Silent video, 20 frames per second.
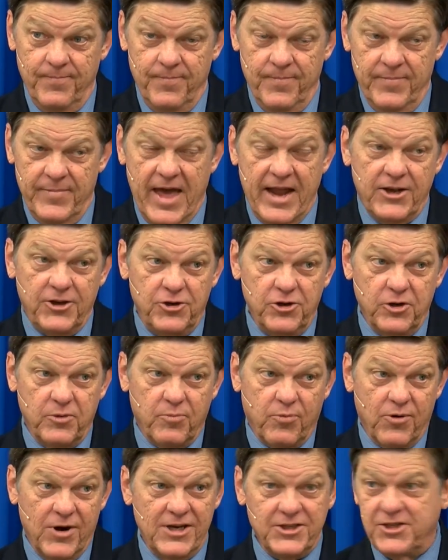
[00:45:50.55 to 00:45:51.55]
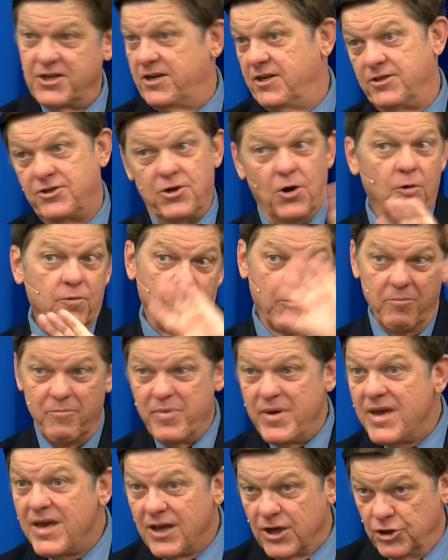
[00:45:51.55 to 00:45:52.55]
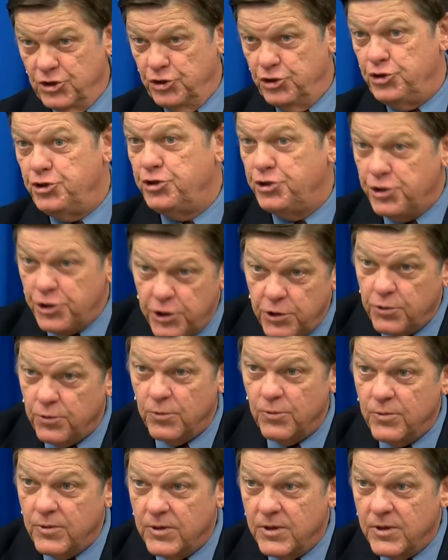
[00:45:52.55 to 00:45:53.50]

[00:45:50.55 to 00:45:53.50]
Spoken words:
That took precedence over being a Jew,